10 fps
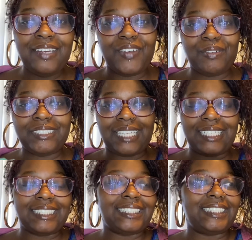it was
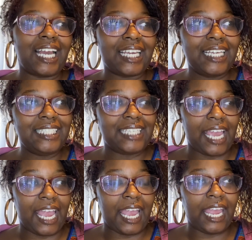like the second
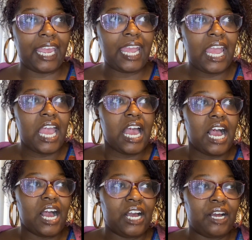day
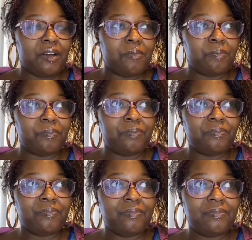
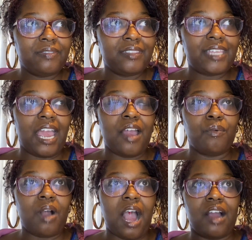
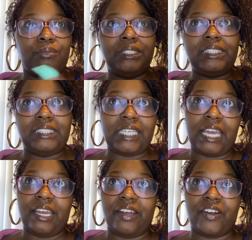that I was
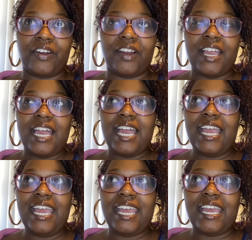there.
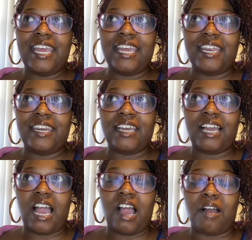And
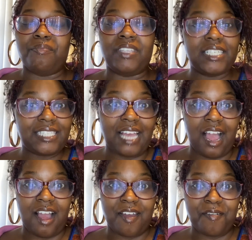this
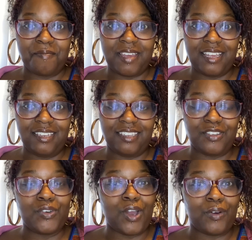time,
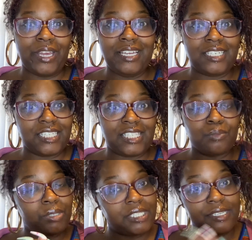you know, he just
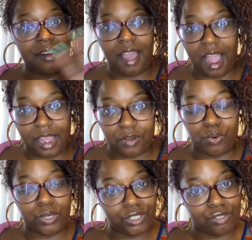was not
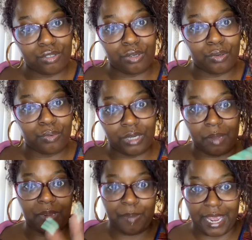going to let
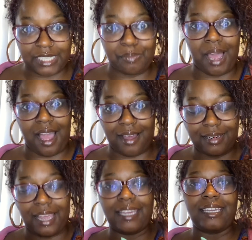me pass by.
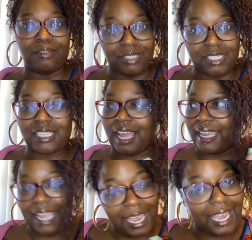Like, he was just like,
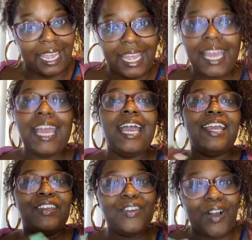hey,
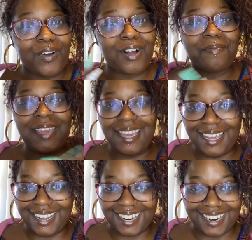you know, come
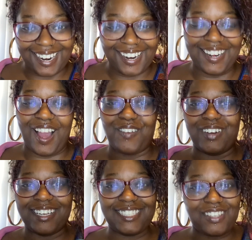here and I
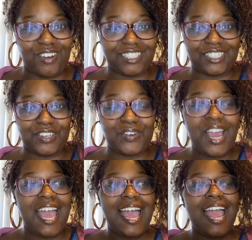want to talk to you.
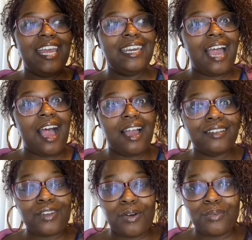And I
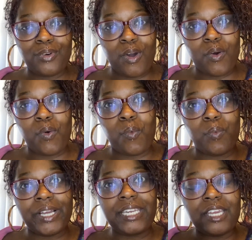don't know
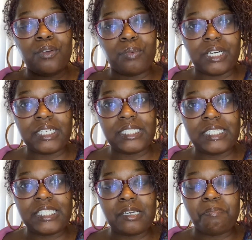what it
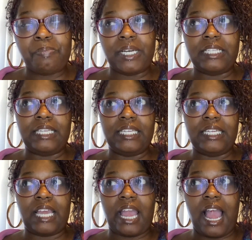was, but
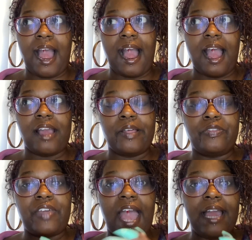
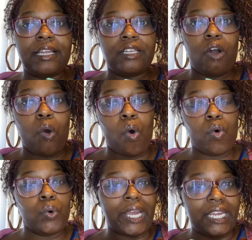that
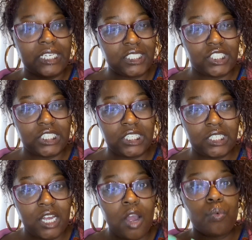whole
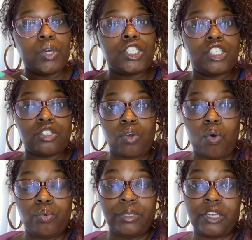energy was
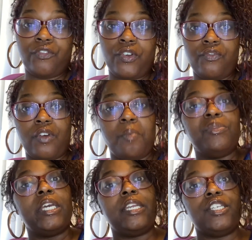so different from
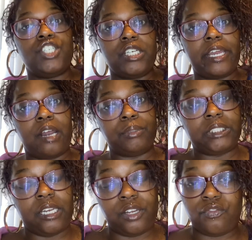the energy that I was
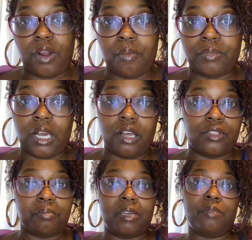getting from the
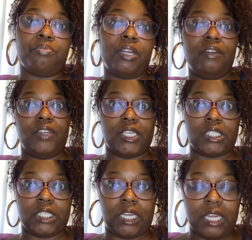other men previously.